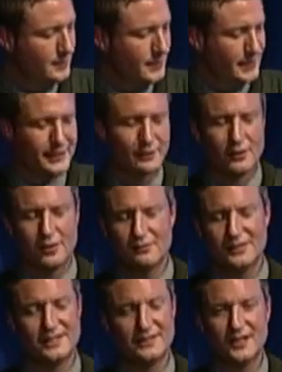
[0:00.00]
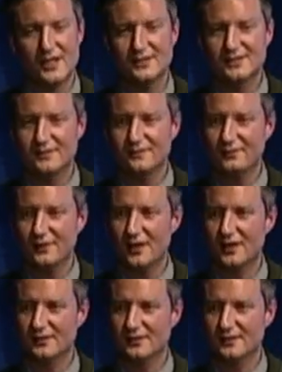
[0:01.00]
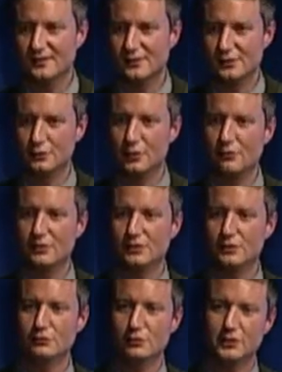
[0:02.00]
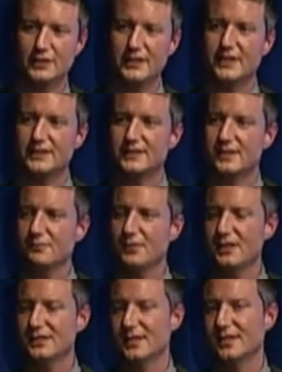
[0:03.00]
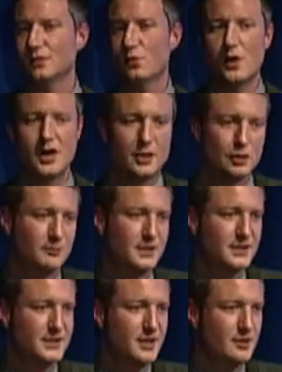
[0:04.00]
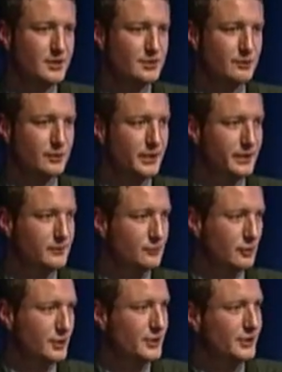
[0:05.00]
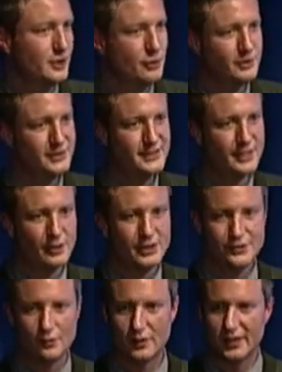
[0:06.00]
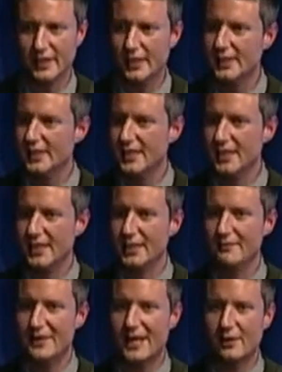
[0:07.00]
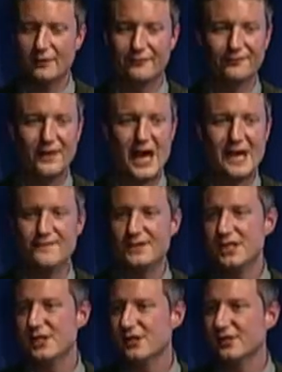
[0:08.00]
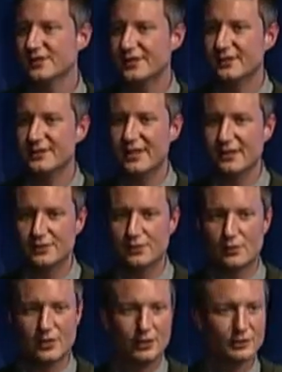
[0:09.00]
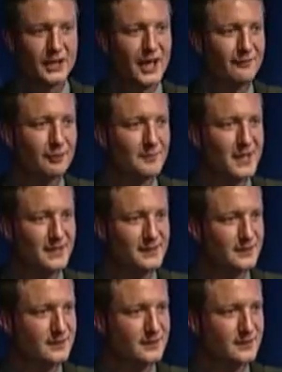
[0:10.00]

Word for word: And they were always in constant flux. You go and you look at some place like the Wyoming Territory or the Dakota Territory. In the matter of five years, their territorial government